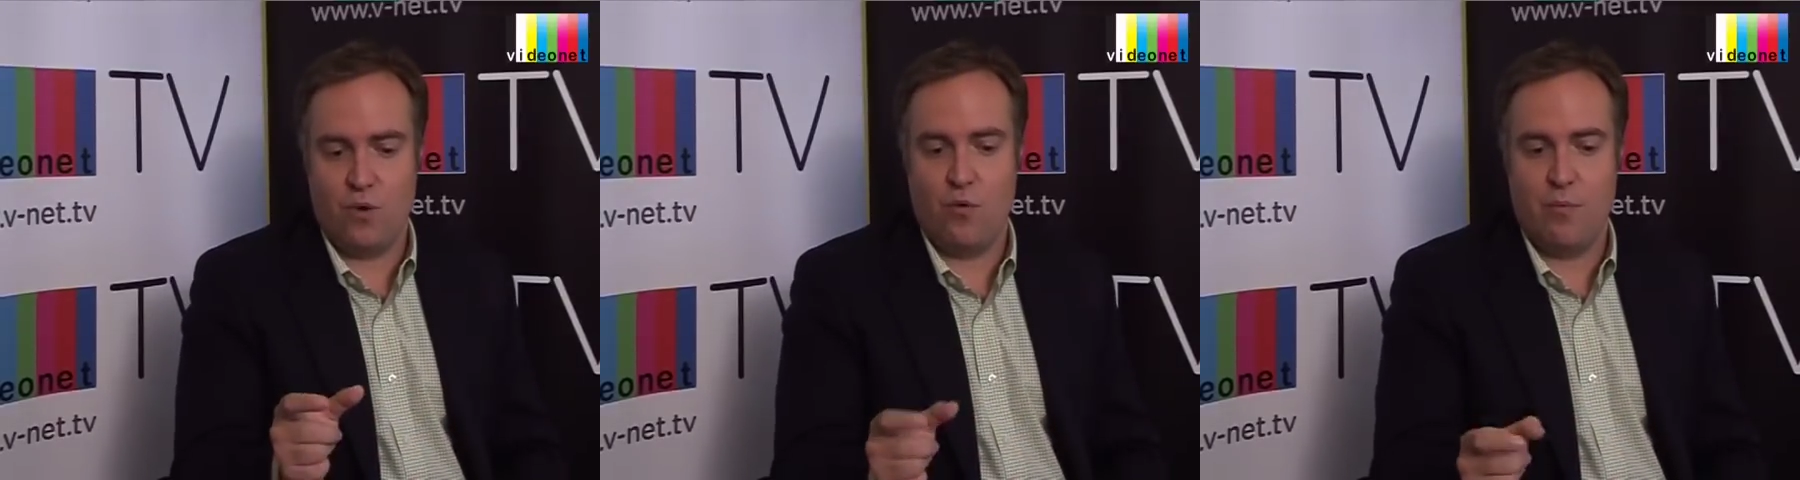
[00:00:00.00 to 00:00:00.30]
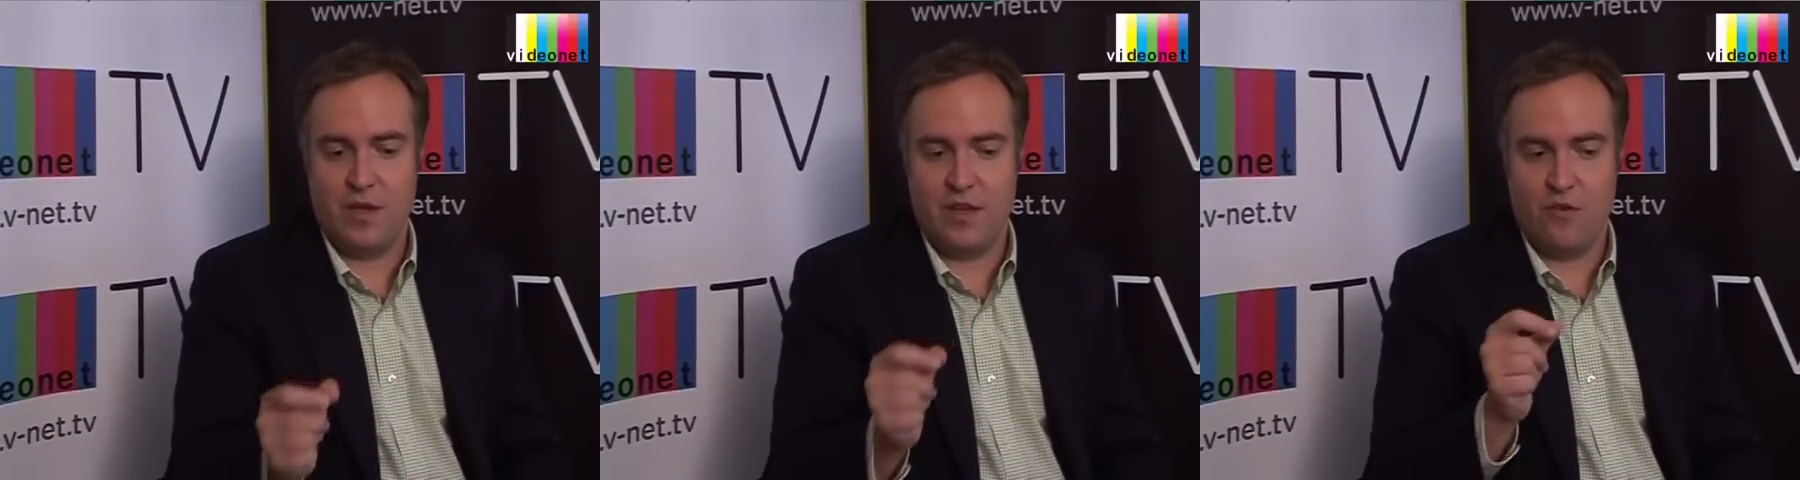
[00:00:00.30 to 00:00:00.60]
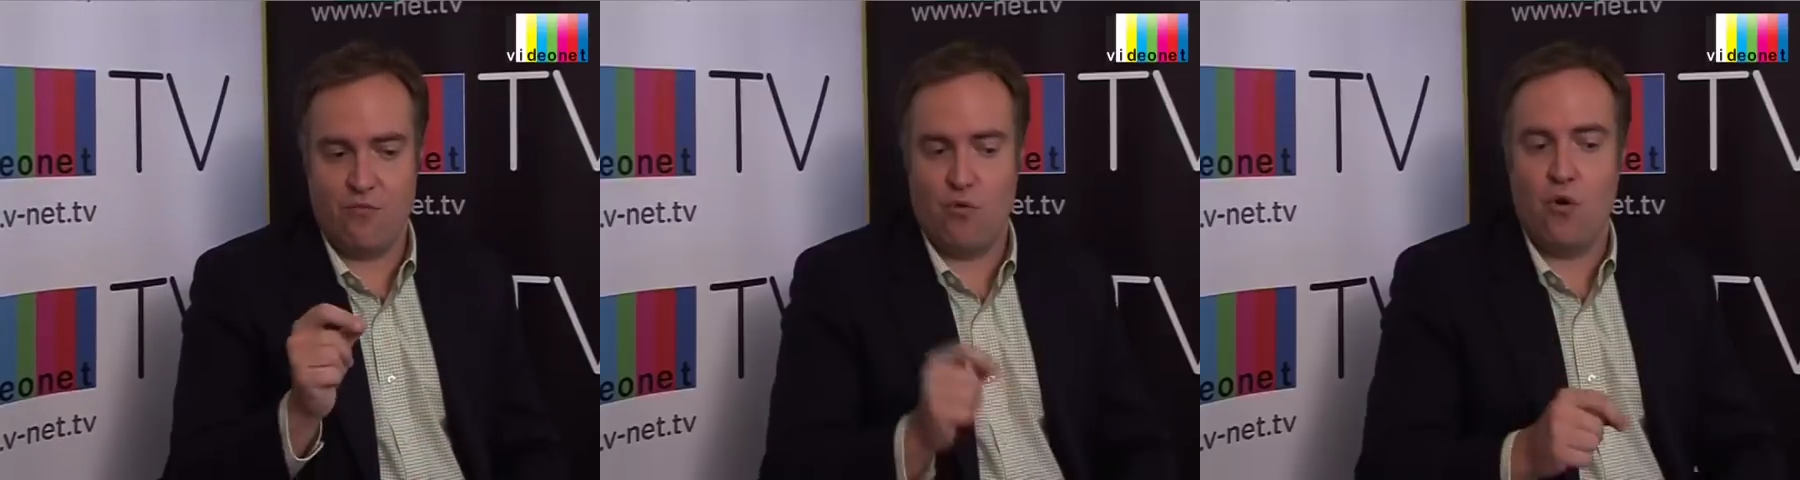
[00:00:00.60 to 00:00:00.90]
will be
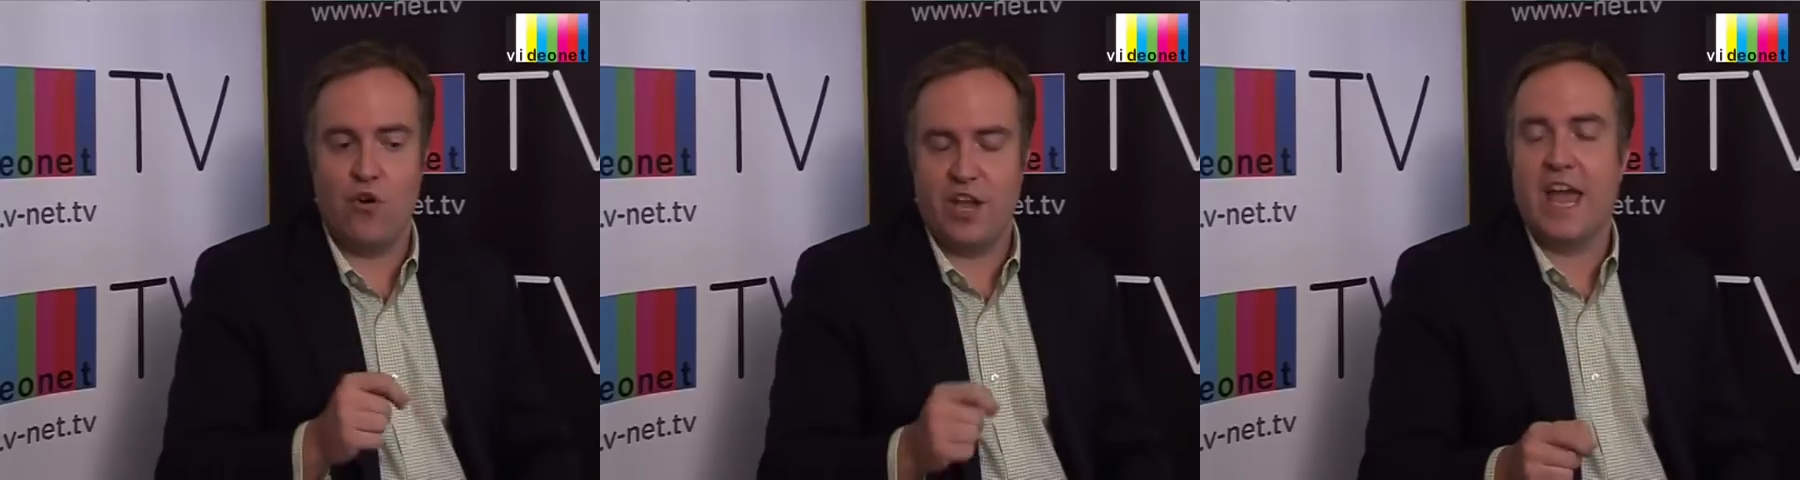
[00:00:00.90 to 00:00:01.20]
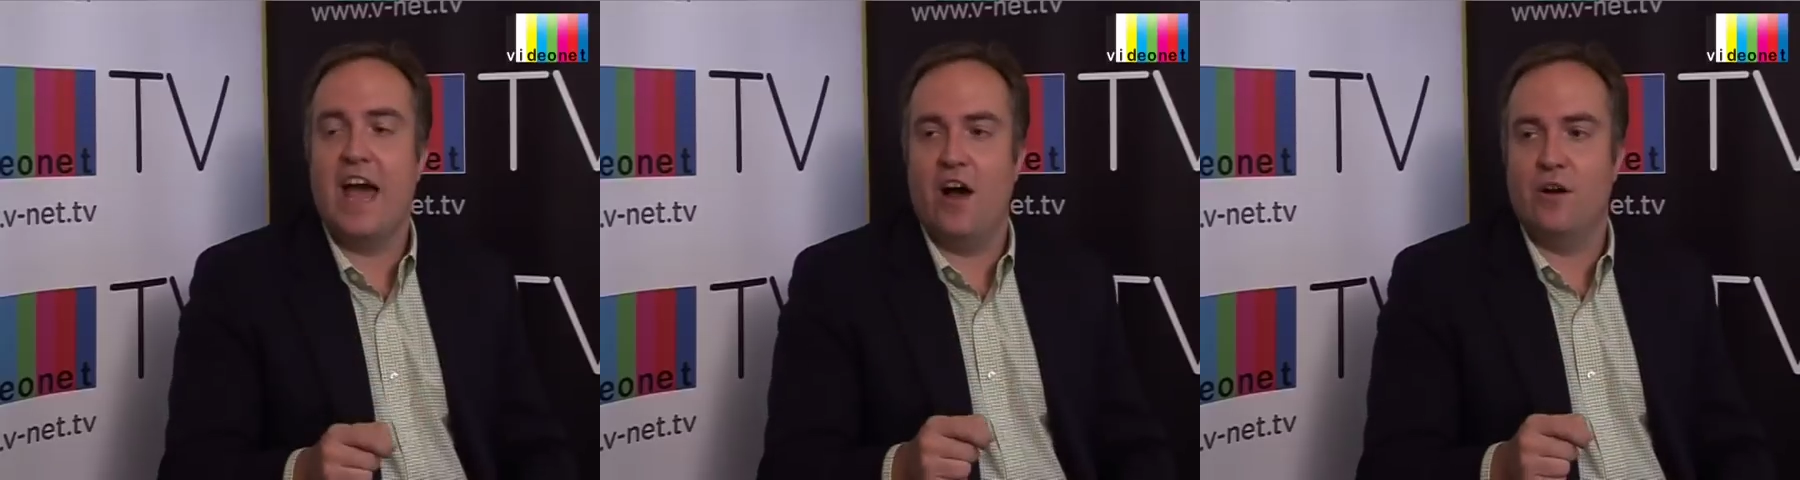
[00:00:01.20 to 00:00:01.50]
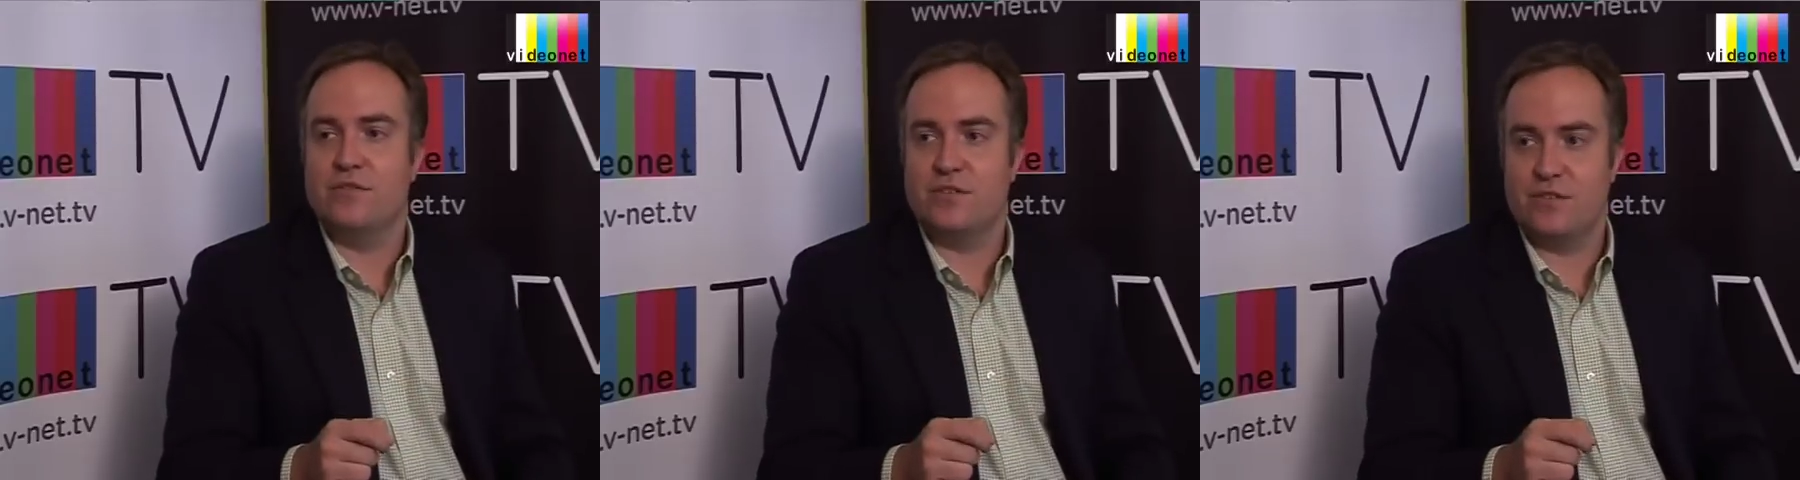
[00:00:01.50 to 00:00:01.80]
rolling
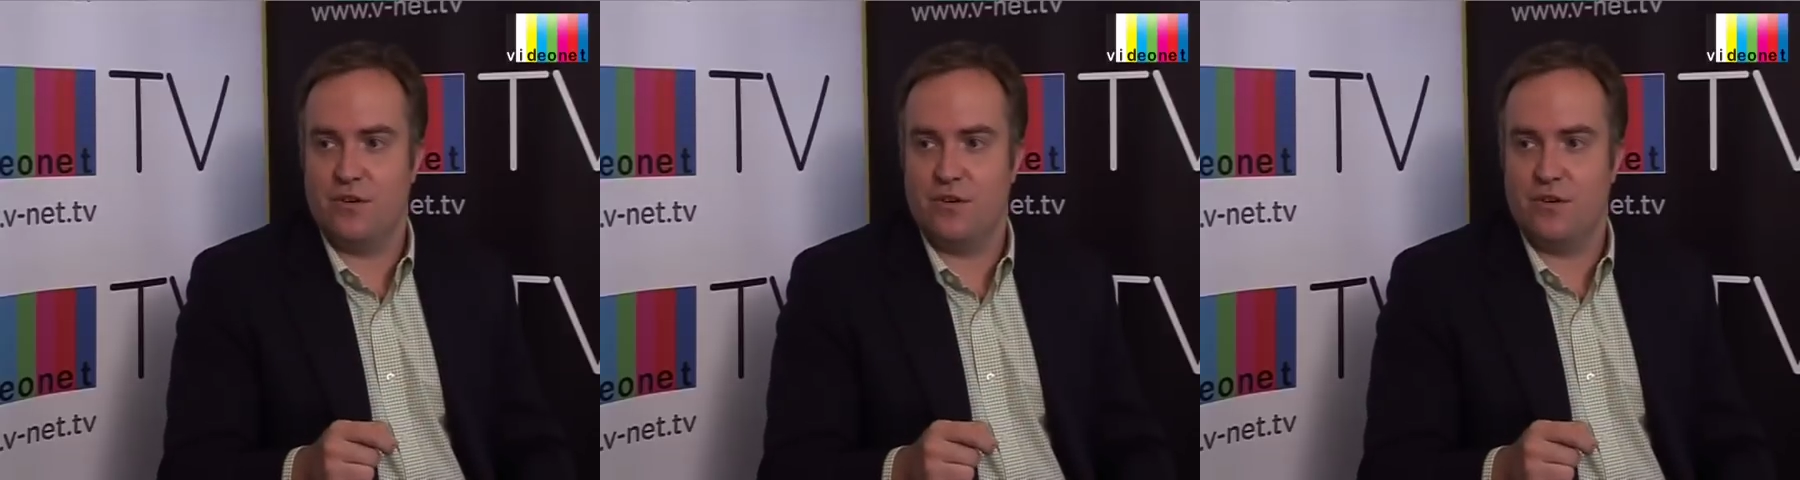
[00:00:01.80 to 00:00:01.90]
out